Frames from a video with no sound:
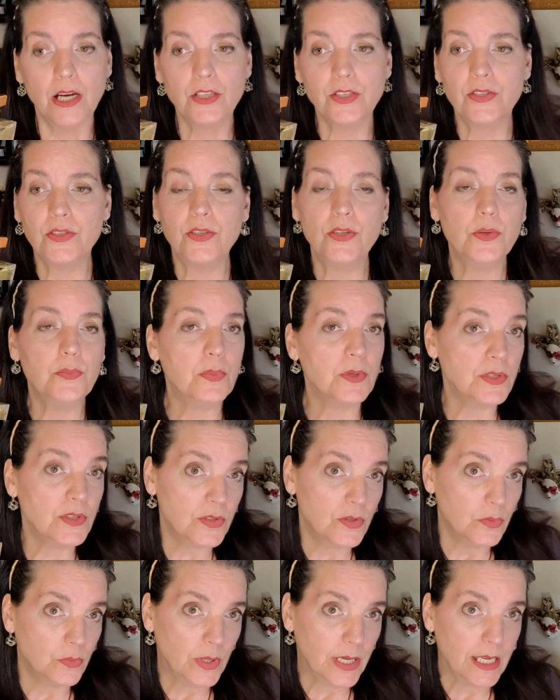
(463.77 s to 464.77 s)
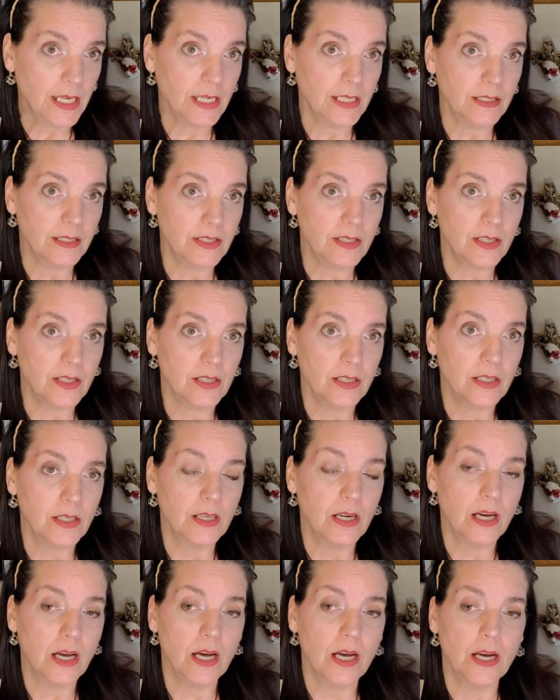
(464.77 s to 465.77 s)
super sweet,
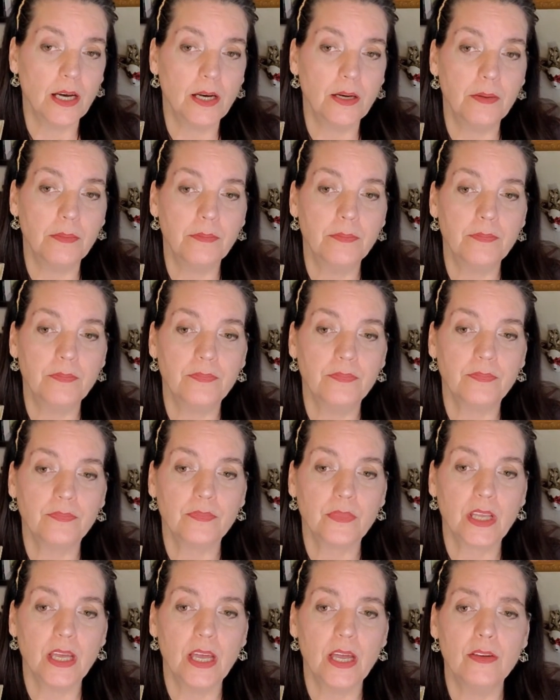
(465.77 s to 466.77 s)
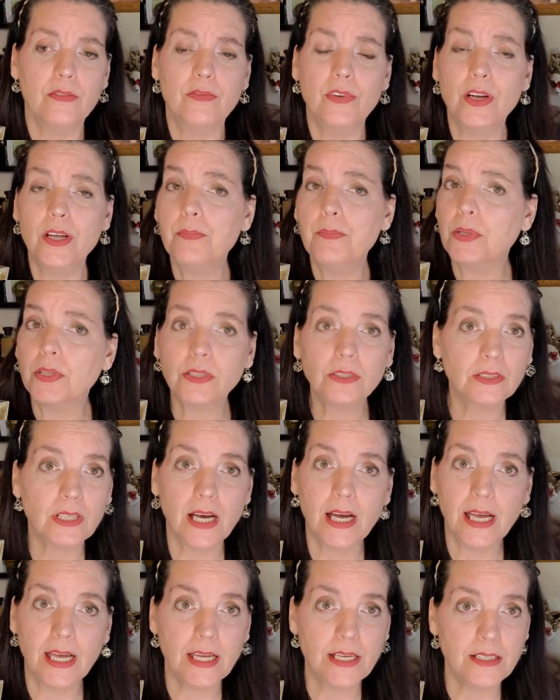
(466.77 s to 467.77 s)
um, very
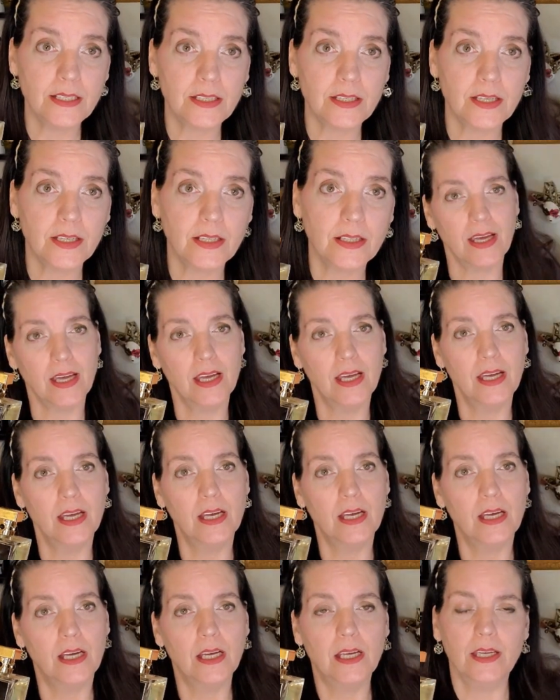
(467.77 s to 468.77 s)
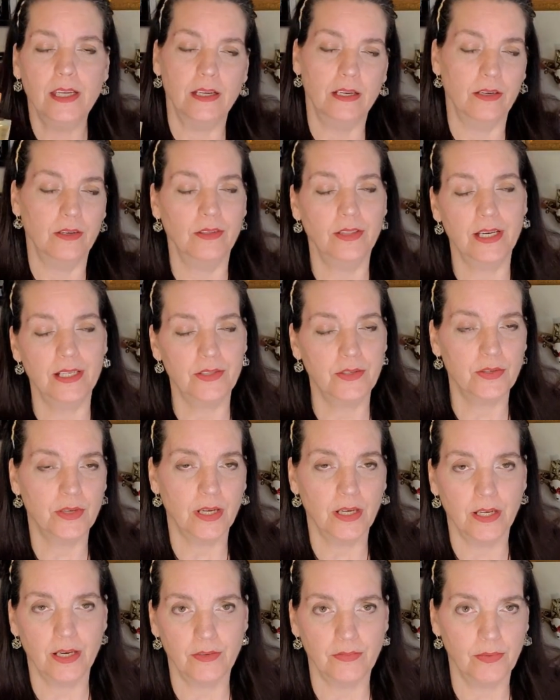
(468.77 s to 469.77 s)
polite, you know, and that's what
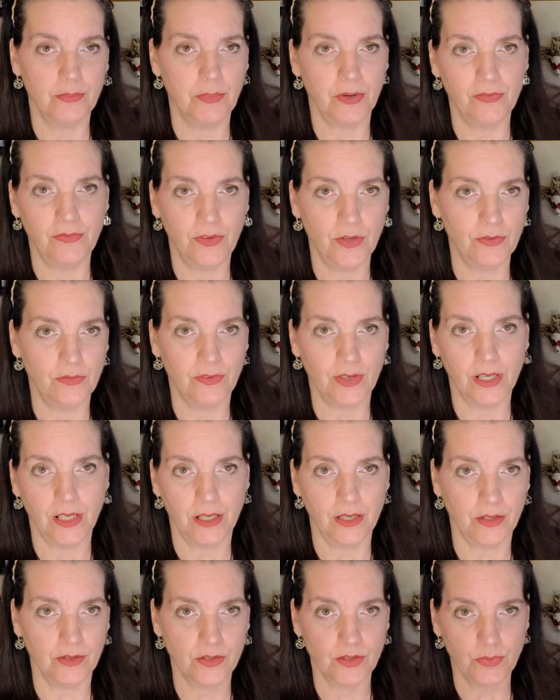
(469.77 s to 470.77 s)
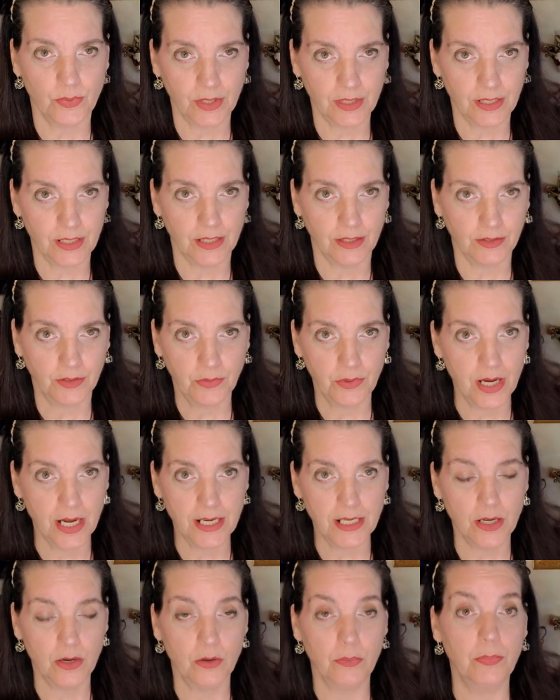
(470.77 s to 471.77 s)
I got from a few videos. What the hell do I
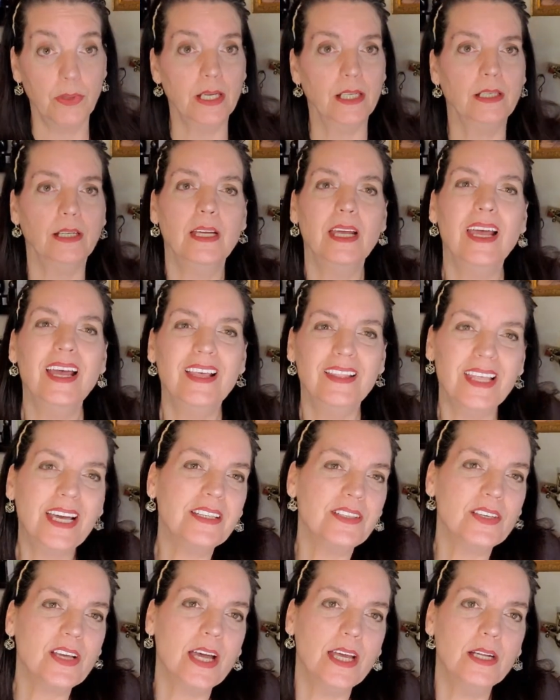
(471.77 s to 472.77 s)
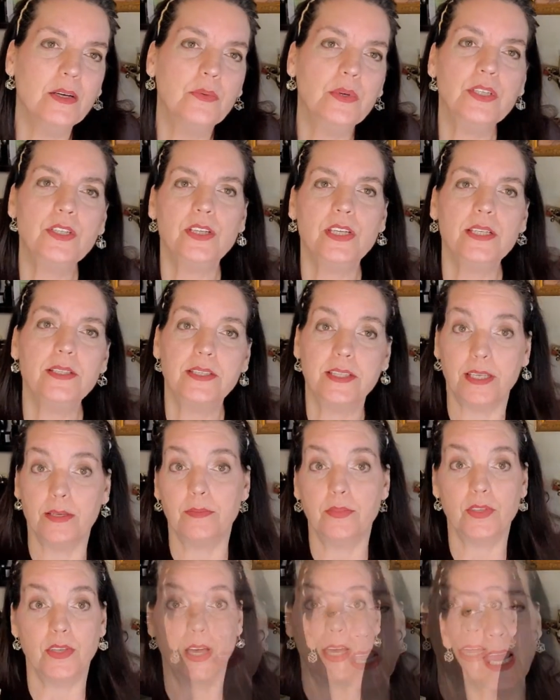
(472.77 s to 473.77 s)
know? But that's kind of what she
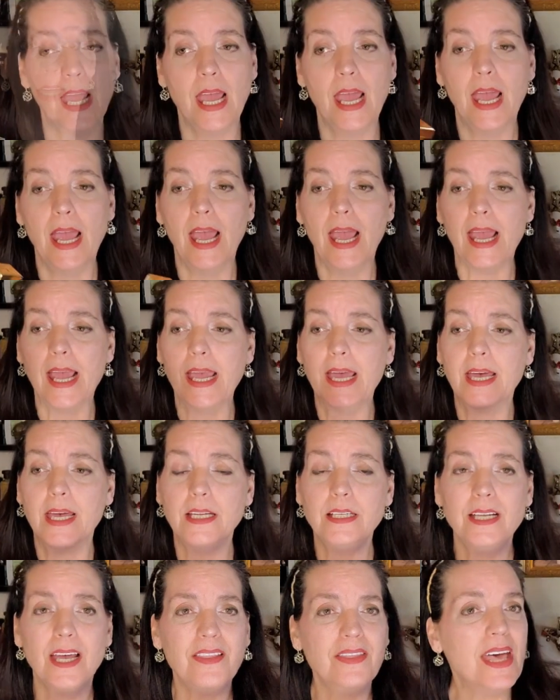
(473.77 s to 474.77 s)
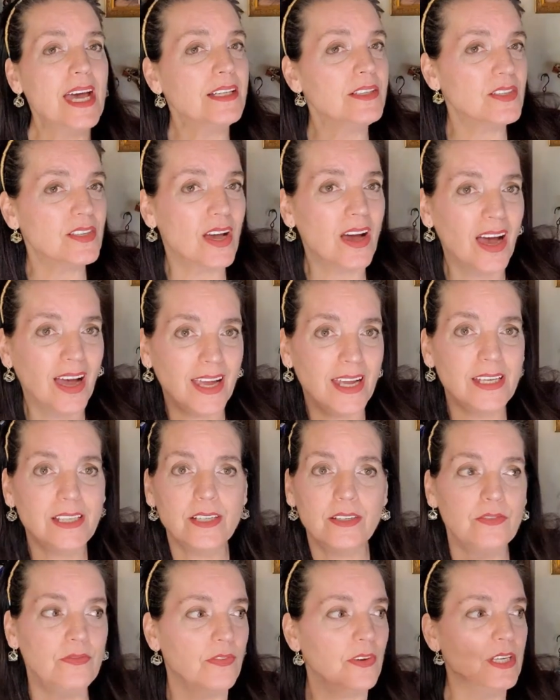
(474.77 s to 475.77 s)
seems like. And that's kind
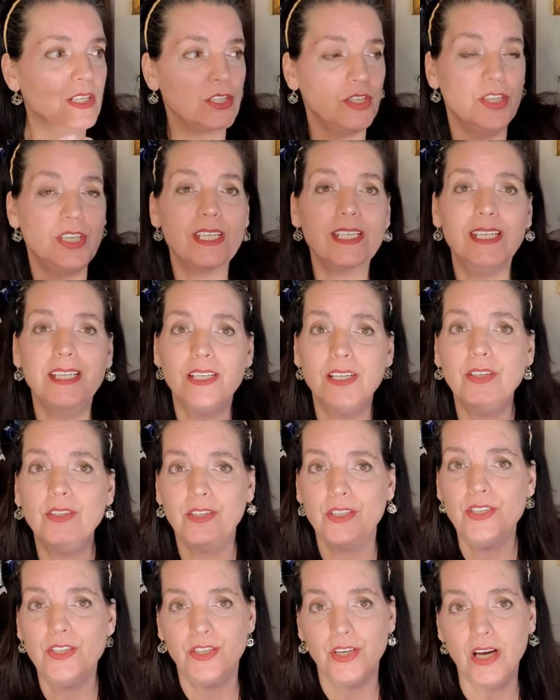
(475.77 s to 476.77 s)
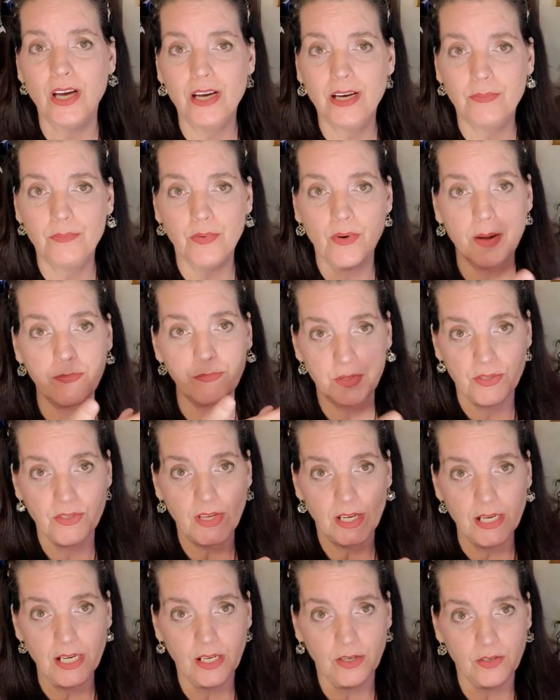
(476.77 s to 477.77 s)
of, she did a good job
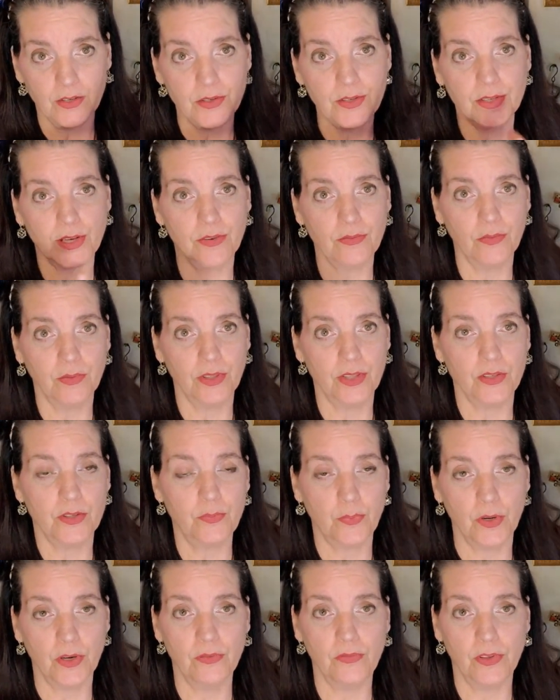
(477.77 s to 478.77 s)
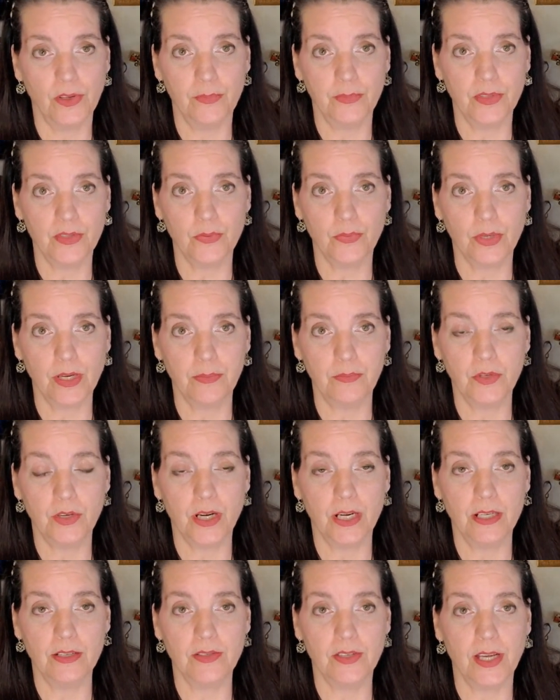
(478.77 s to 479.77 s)
representing herself with this perfume is what I'm
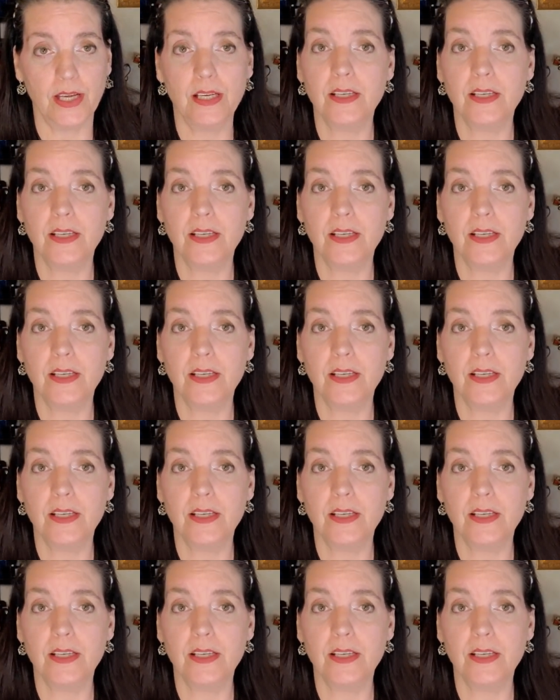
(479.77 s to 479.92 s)
trying to say,